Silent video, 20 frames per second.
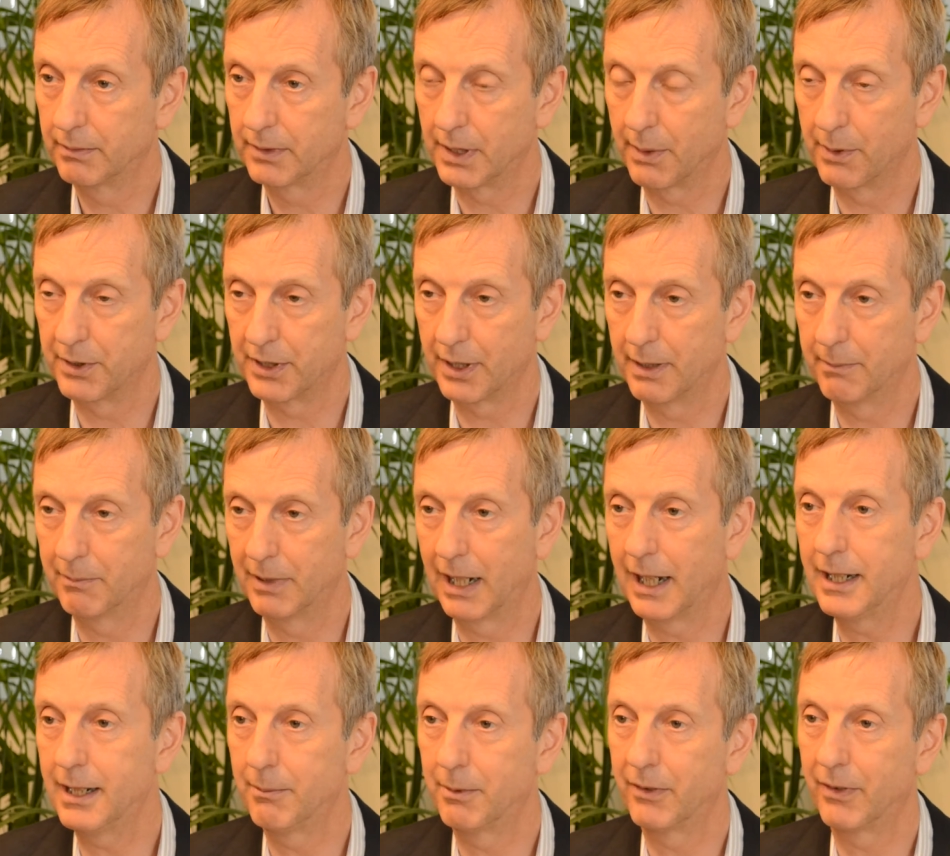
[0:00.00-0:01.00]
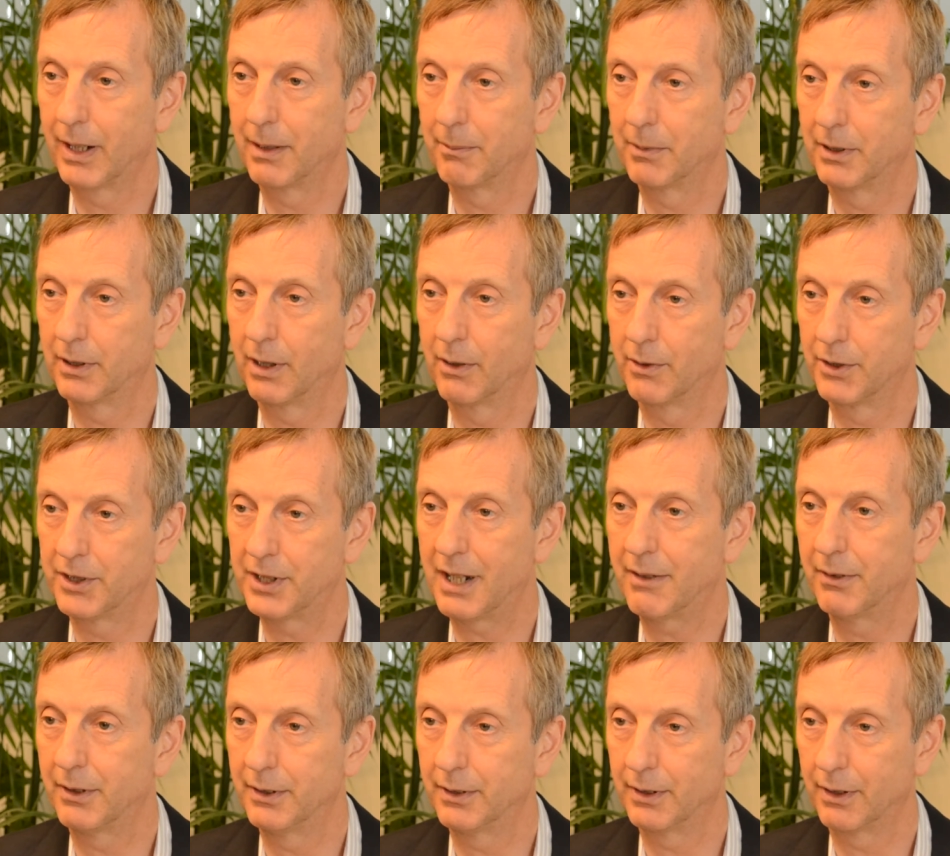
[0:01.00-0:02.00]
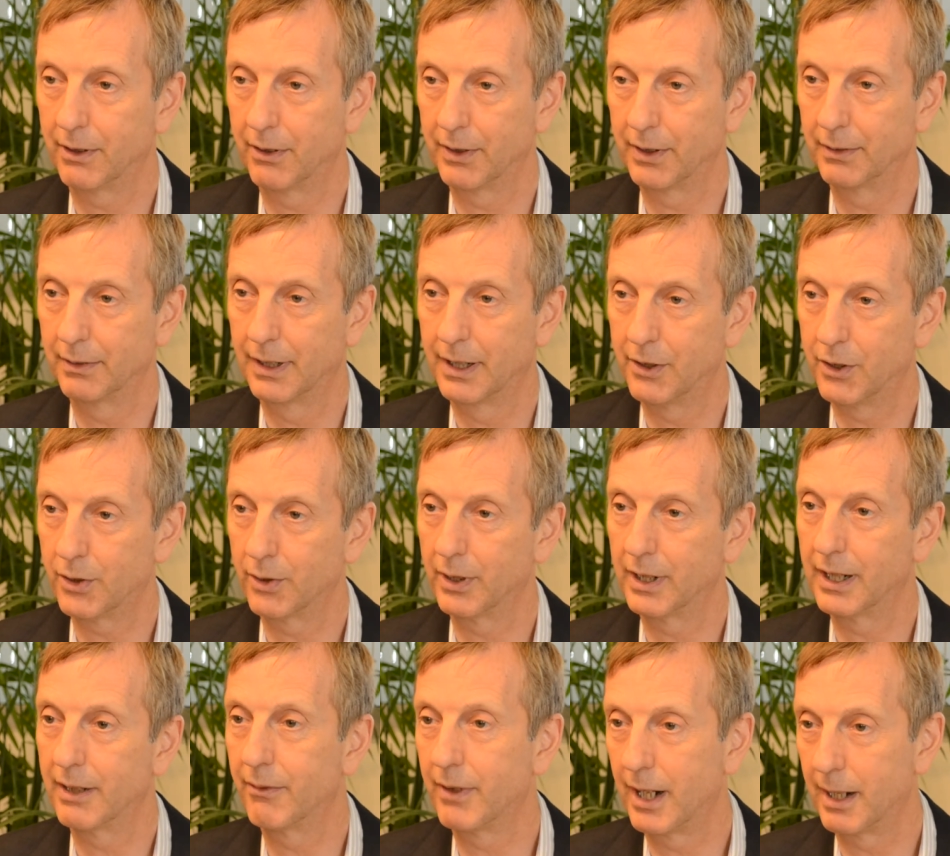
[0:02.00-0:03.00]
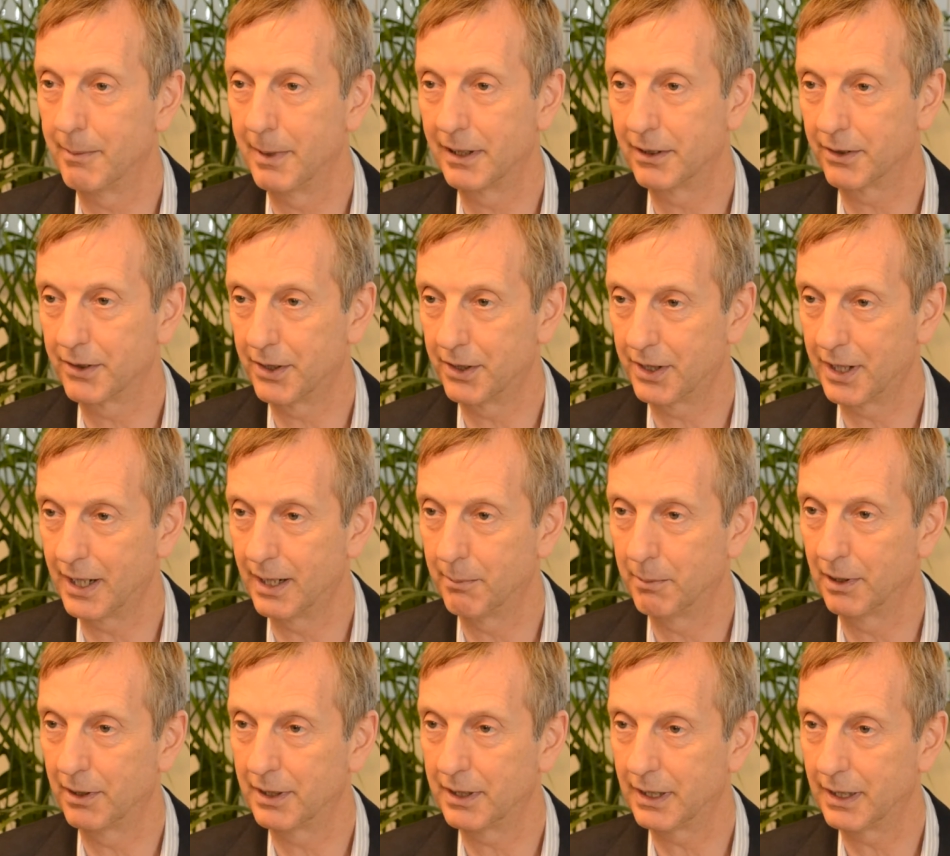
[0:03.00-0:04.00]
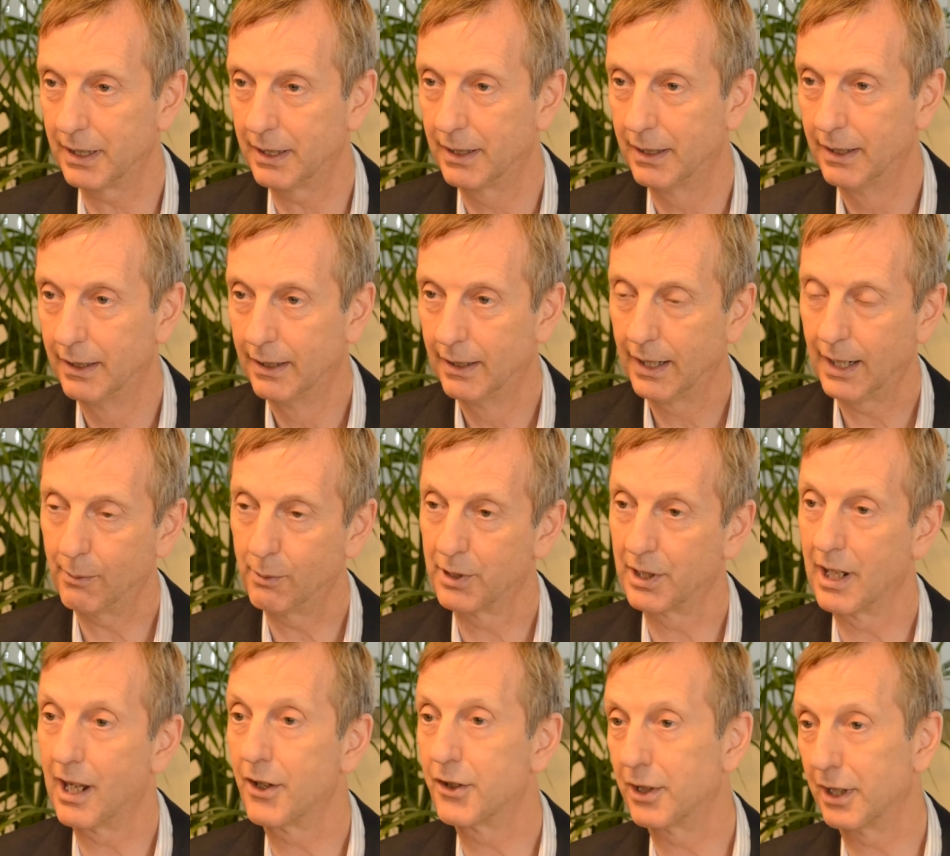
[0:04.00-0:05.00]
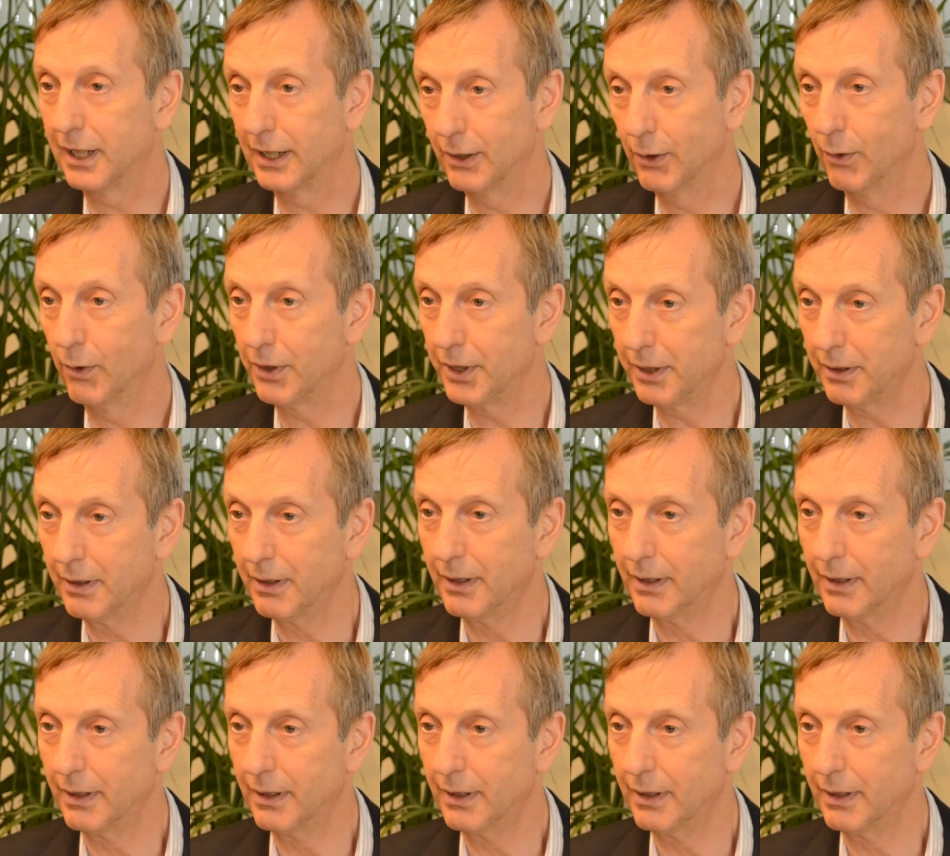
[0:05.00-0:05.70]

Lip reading: There was a Millennium Development Goal 7 on ensuring environmental sustainability. It was largely ignored.